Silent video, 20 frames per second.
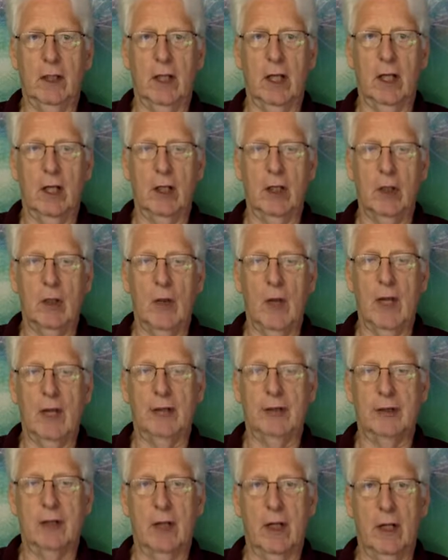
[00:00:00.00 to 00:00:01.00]

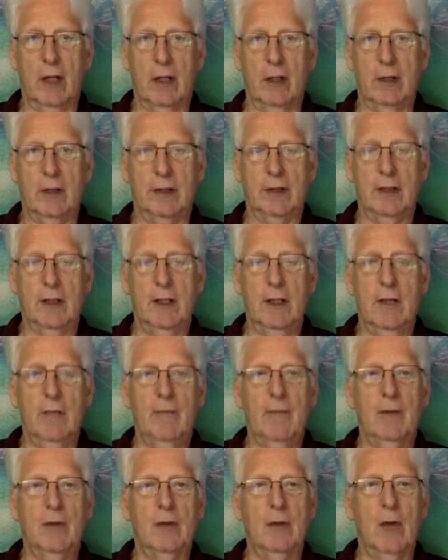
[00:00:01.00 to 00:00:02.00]
US
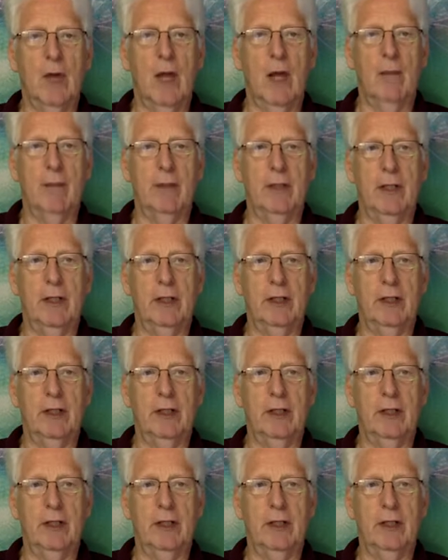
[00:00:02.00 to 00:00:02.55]
to help